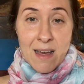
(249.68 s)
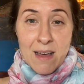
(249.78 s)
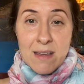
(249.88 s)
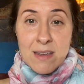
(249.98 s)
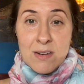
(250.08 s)

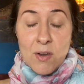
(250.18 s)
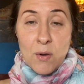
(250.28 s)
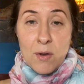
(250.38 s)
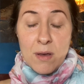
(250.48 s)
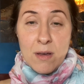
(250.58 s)

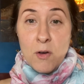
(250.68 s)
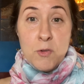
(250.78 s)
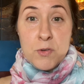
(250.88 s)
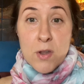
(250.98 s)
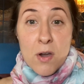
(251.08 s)
oh
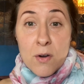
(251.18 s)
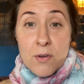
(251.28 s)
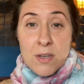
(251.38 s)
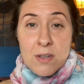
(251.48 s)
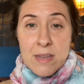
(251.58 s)

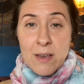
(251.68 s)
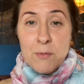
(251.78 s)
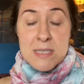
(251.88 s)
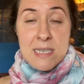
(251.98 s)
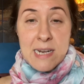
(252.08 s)
no, like
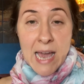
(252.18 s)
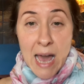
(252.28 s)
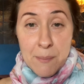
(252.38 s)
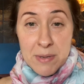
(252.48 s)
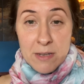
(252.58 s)
what's going to
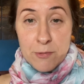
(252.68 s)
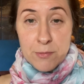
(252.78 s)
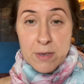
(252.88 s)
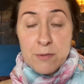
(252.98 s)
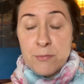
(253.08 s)
happen
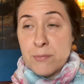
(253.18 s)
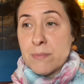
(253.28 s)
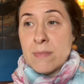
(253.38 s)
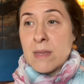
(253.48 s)
if